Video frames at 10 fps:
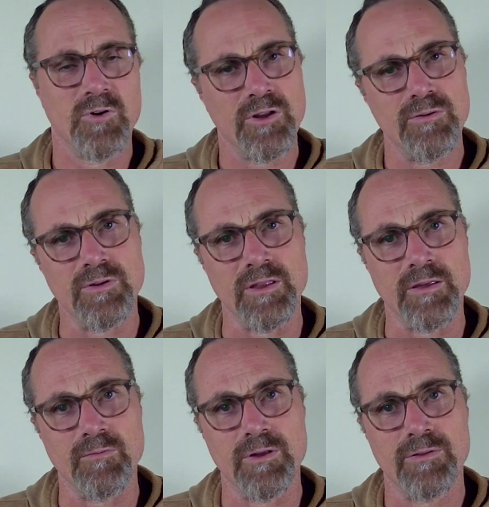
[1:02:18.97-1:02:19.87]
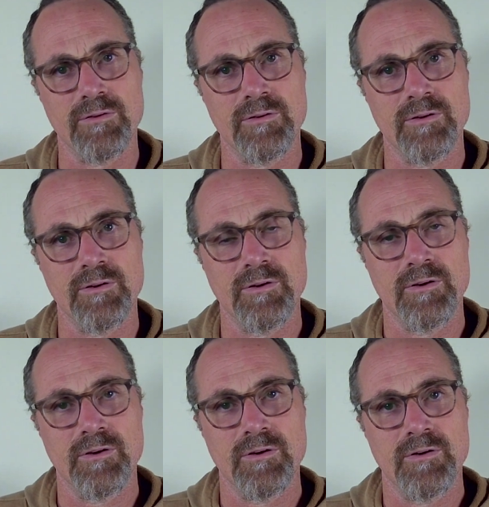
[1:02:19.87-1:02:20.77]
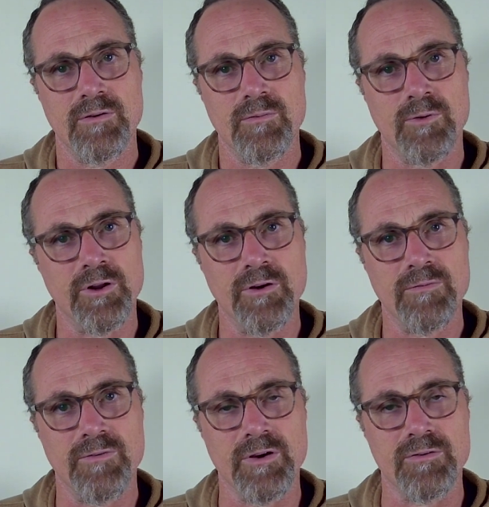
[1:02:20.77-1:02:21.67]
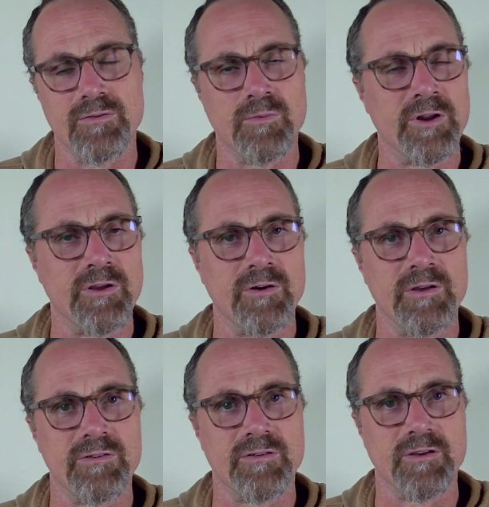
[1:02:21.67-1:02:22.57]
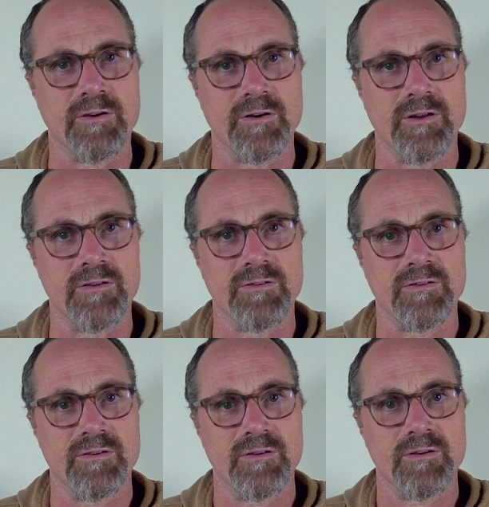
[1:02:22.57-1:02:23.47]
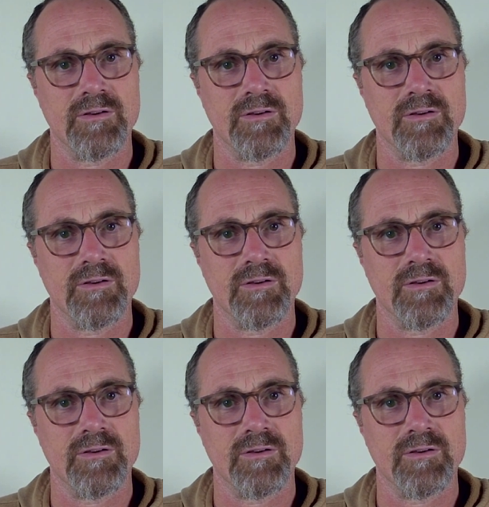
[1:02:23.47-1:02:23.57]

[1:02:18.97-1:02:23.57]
What are you dealing with? What are your fears? What are your insecurities?